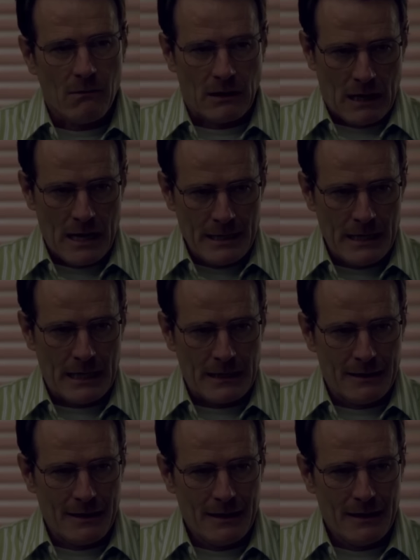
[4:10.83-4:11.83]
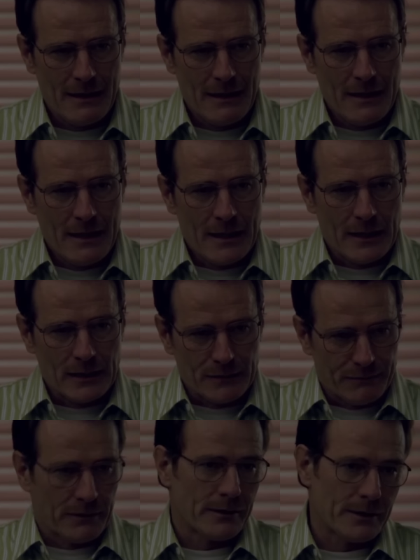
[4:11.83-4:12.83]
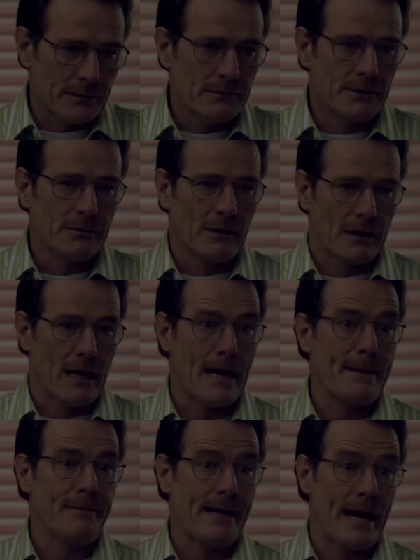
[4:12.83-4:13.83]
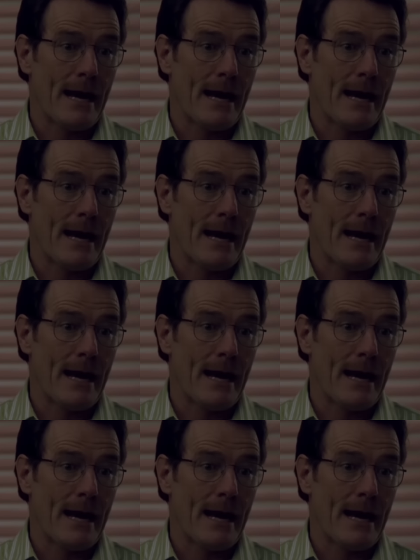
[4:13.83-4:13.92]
What I need is for you to climb